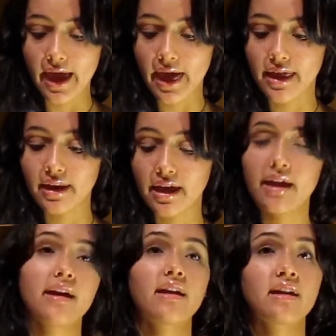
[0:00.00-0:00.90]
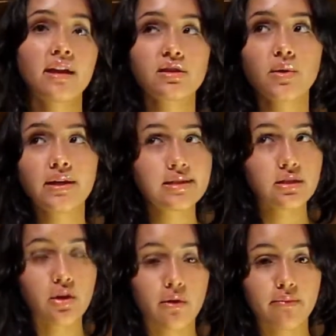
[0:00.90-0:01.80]
And in case you guys
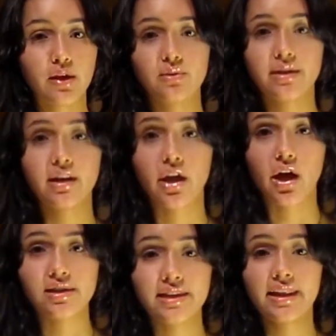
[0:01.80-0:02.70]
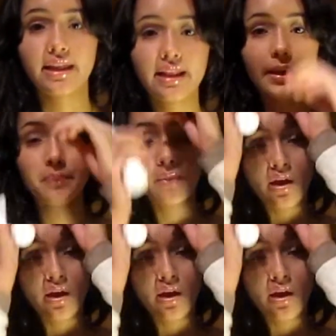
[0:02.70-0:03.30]
didn't know, I've been using Nioxin lately